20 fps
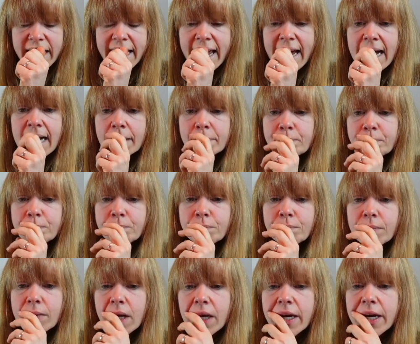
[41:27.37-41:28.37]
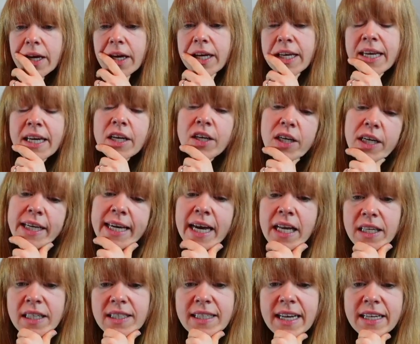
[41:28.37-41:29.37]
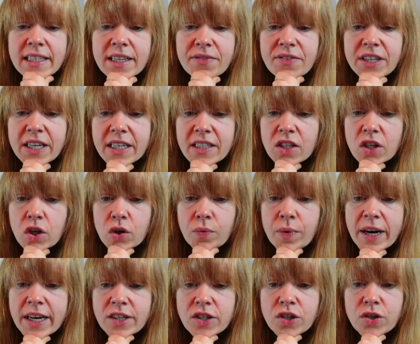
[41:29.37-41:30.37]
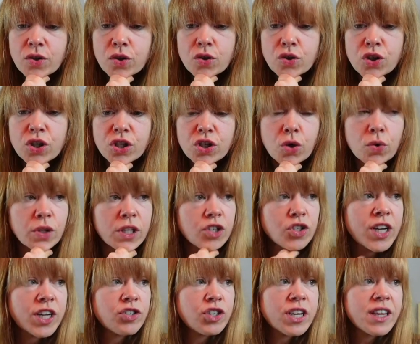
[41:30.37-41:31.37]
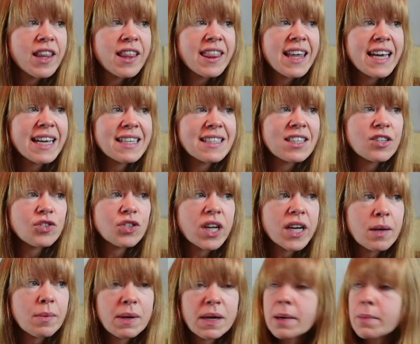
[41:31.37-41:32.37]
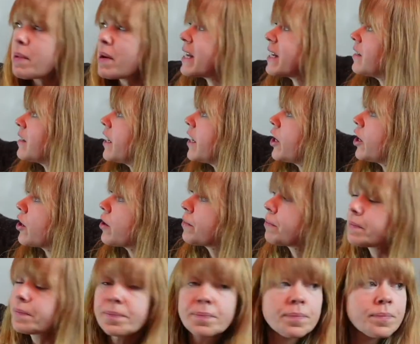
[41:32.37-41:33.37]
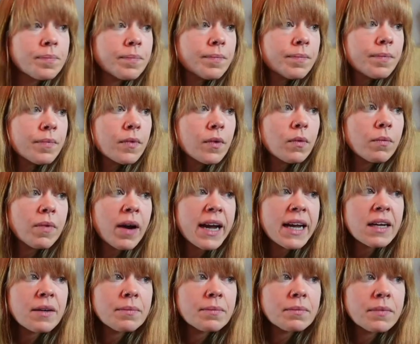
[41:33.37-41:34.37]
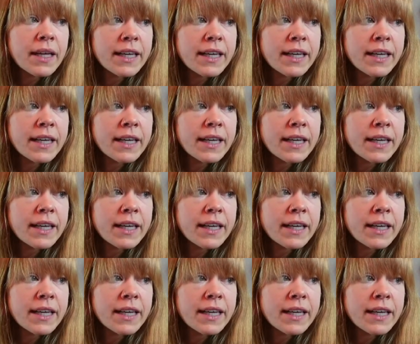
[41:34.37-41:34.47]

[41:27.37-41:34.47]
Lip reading: Yeah, Kelly says if it doesn't look right to you, you should totally change it. The thing is, there's going to be a button here, right?